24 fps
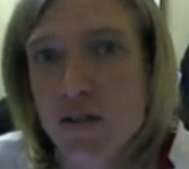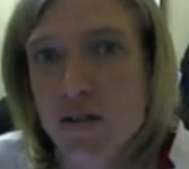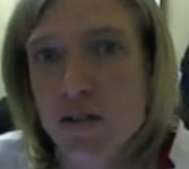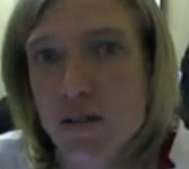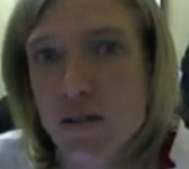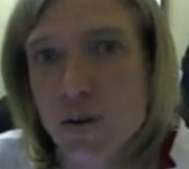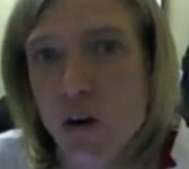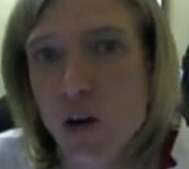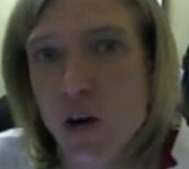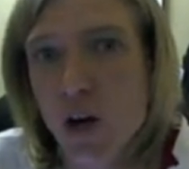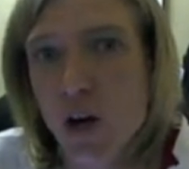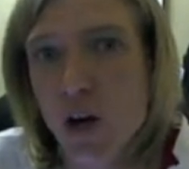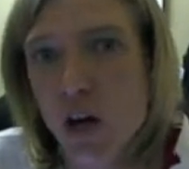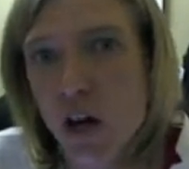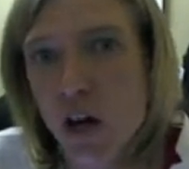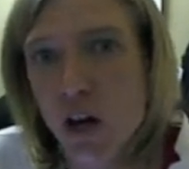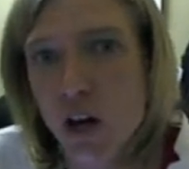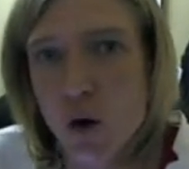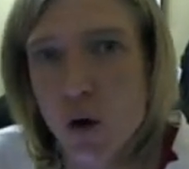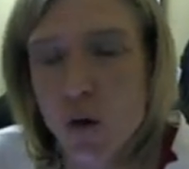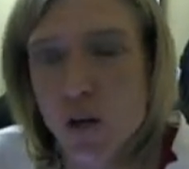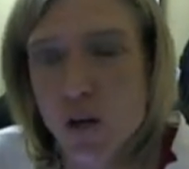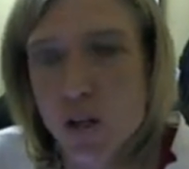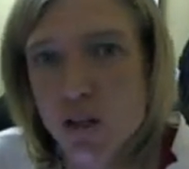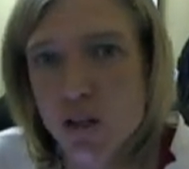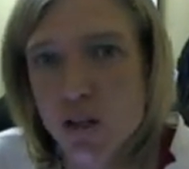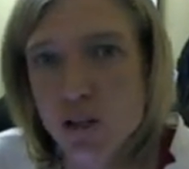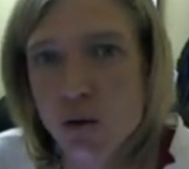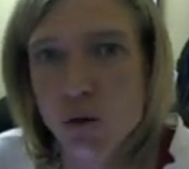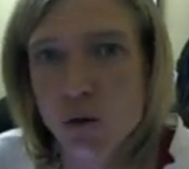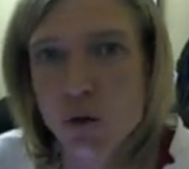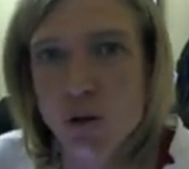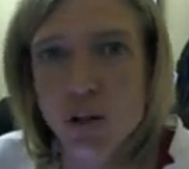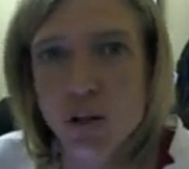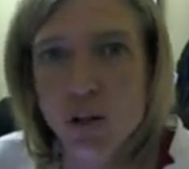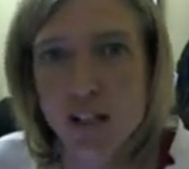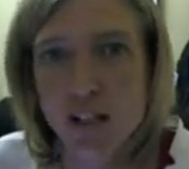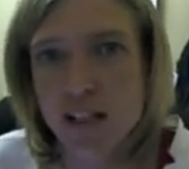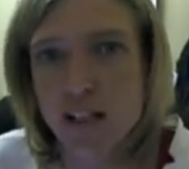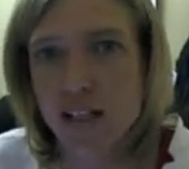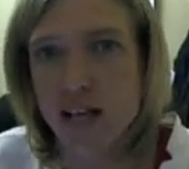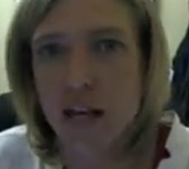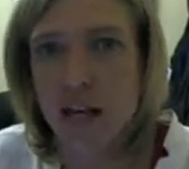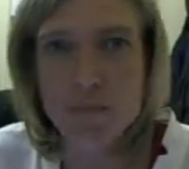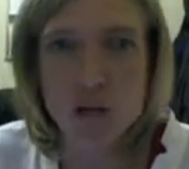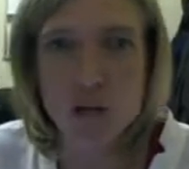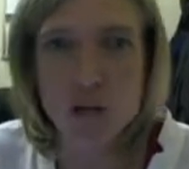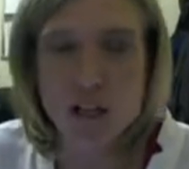So go into Google and
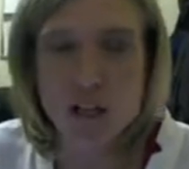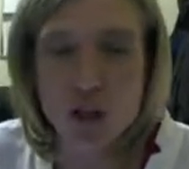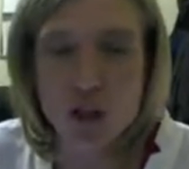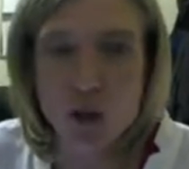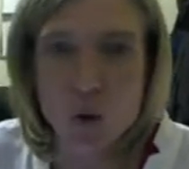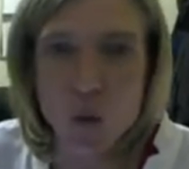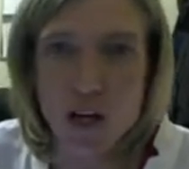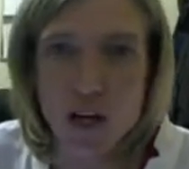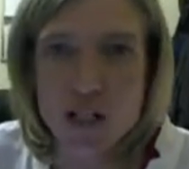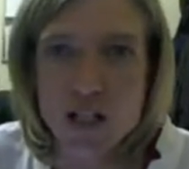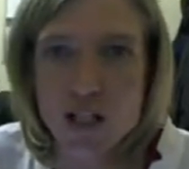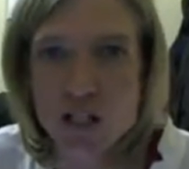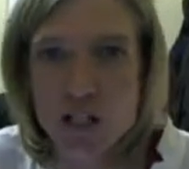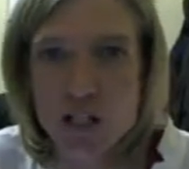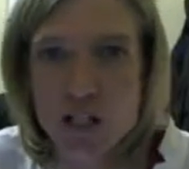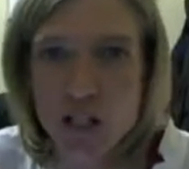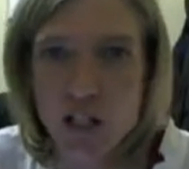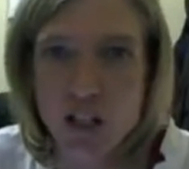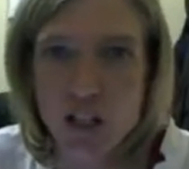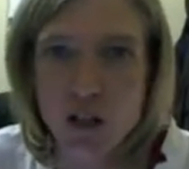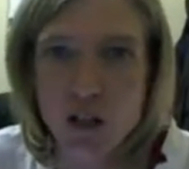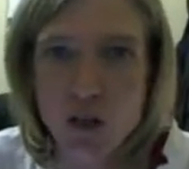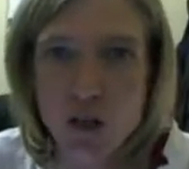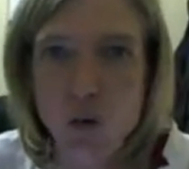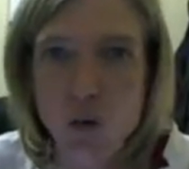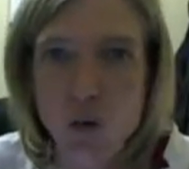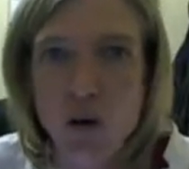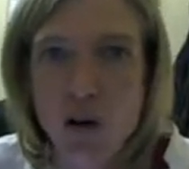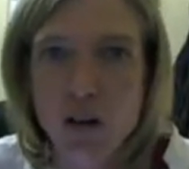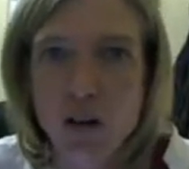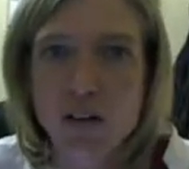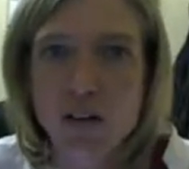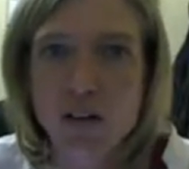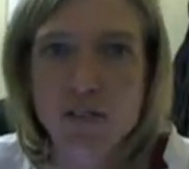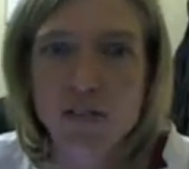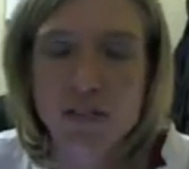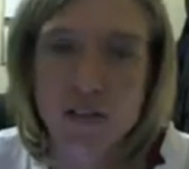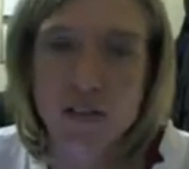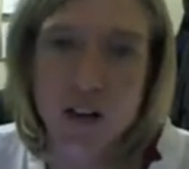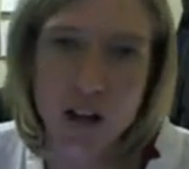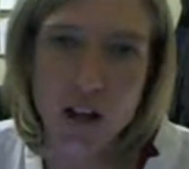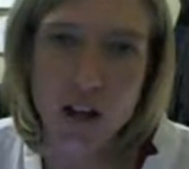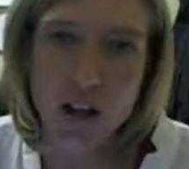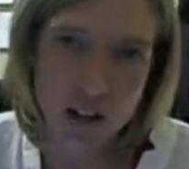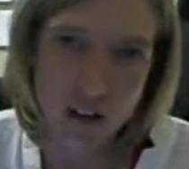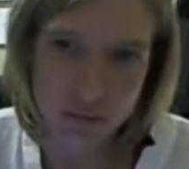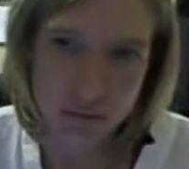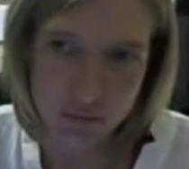type in your question, and you know, all of
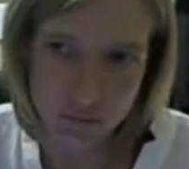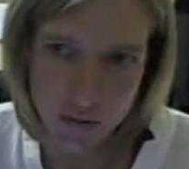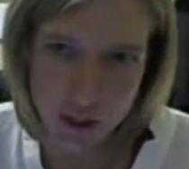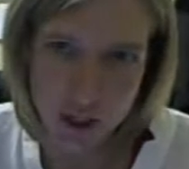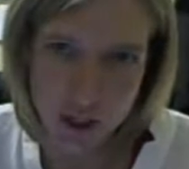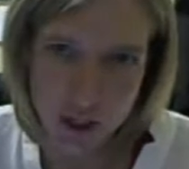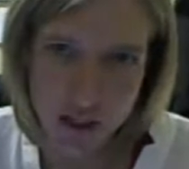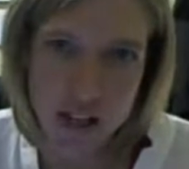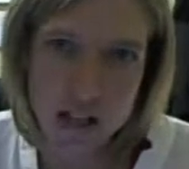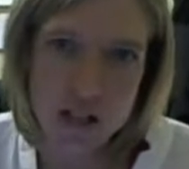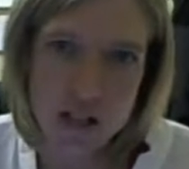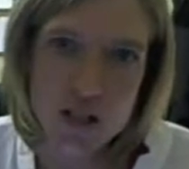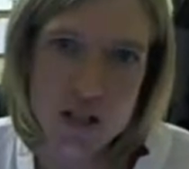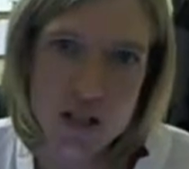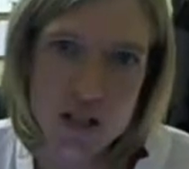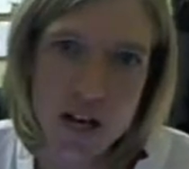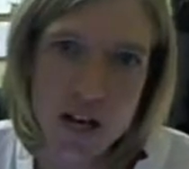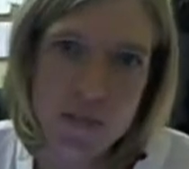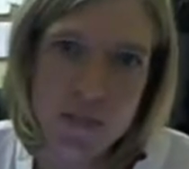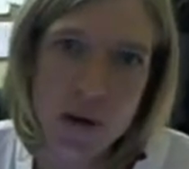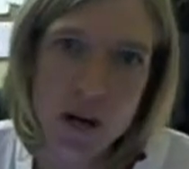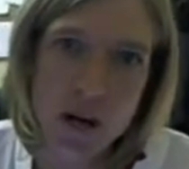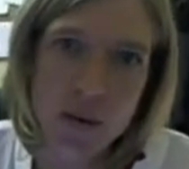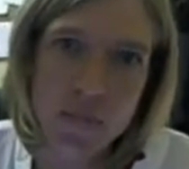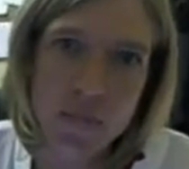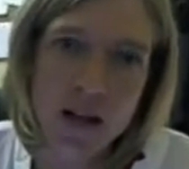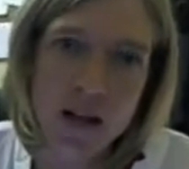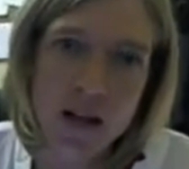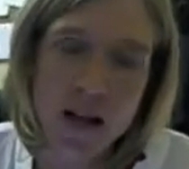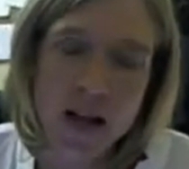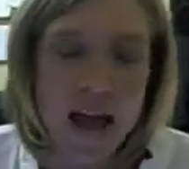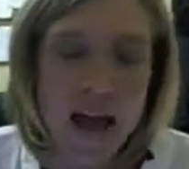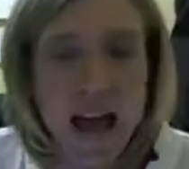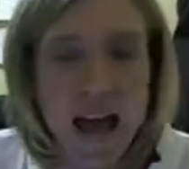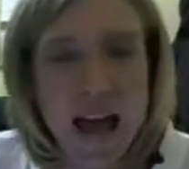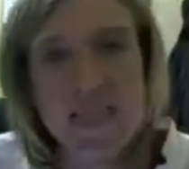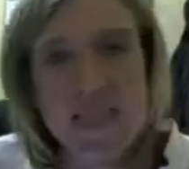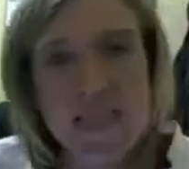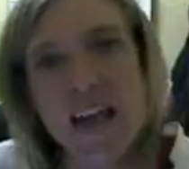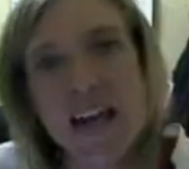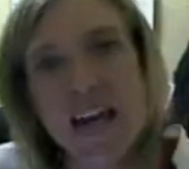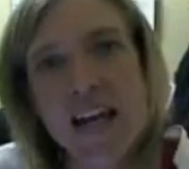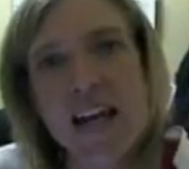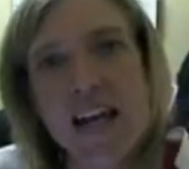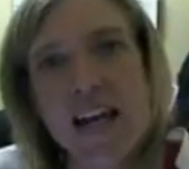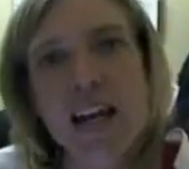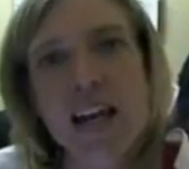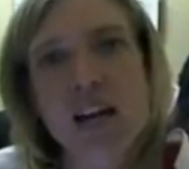the hits will come up, and
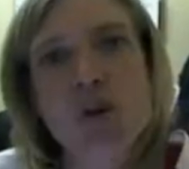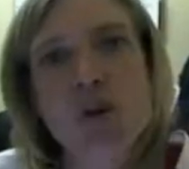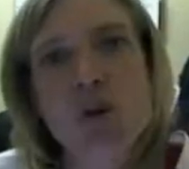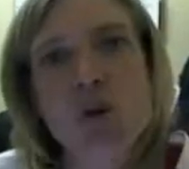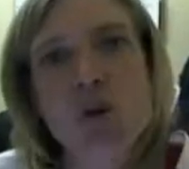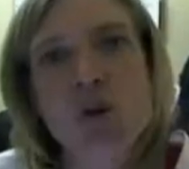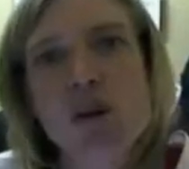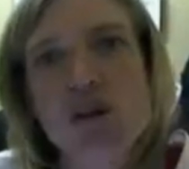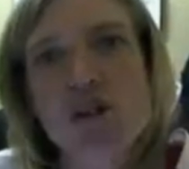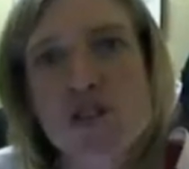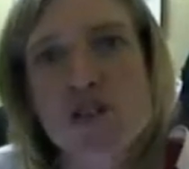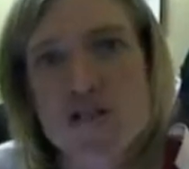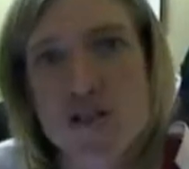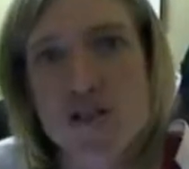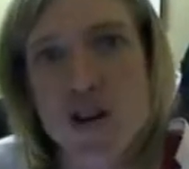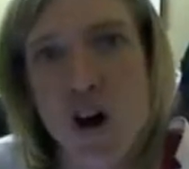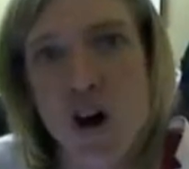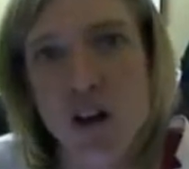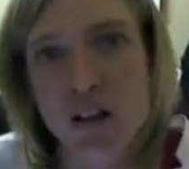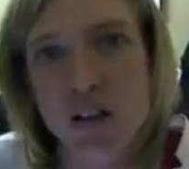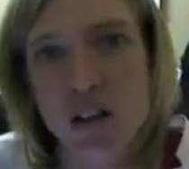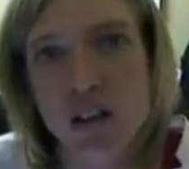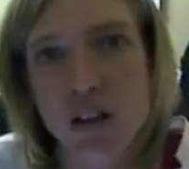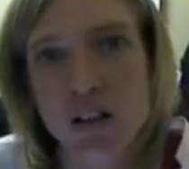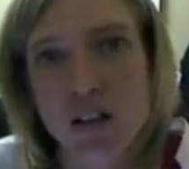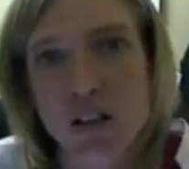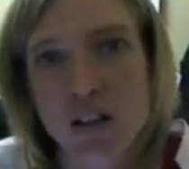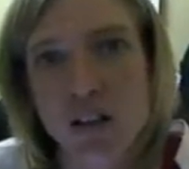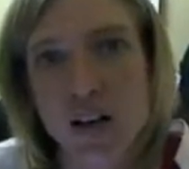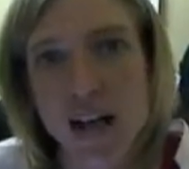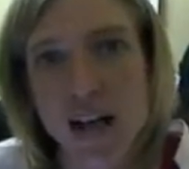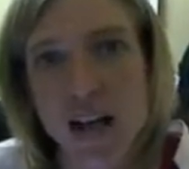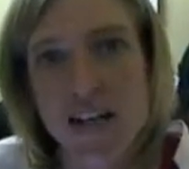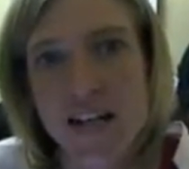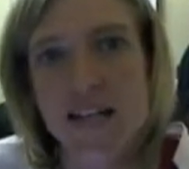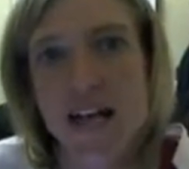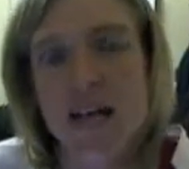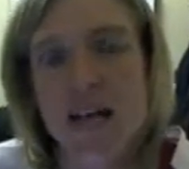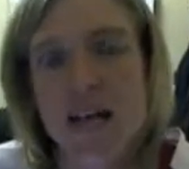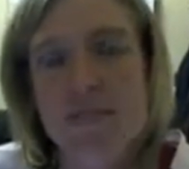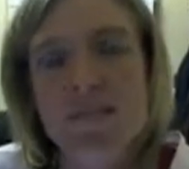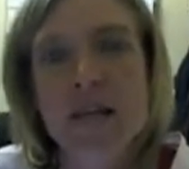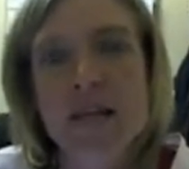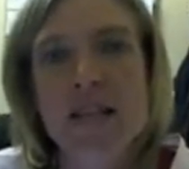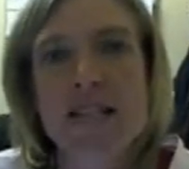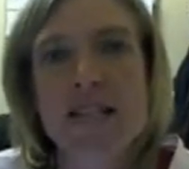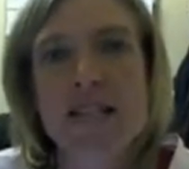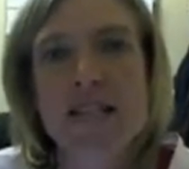then hit Google Scholar and type
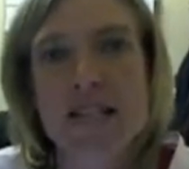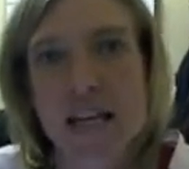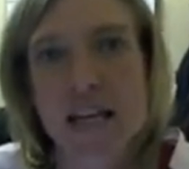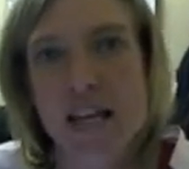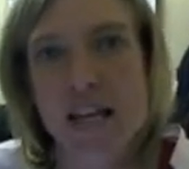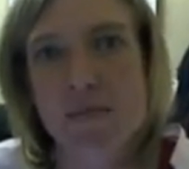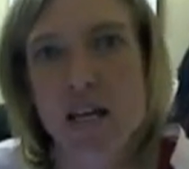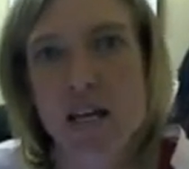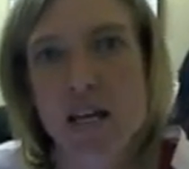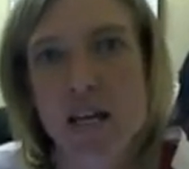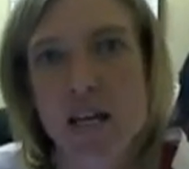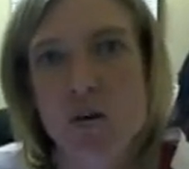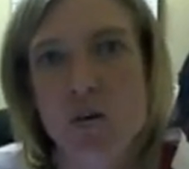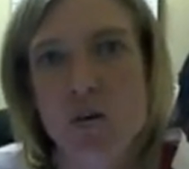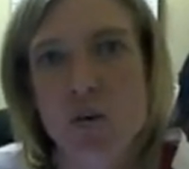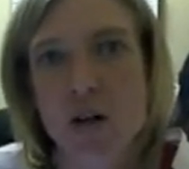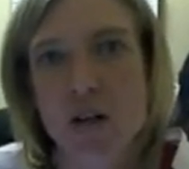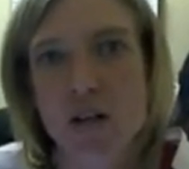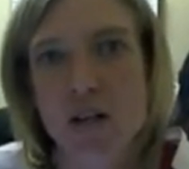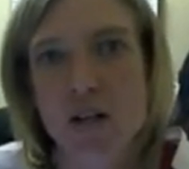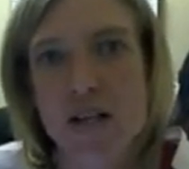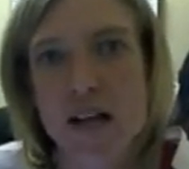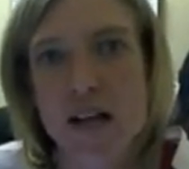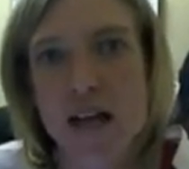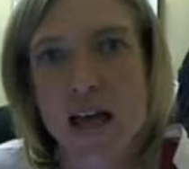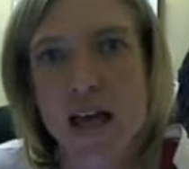in the same keywords.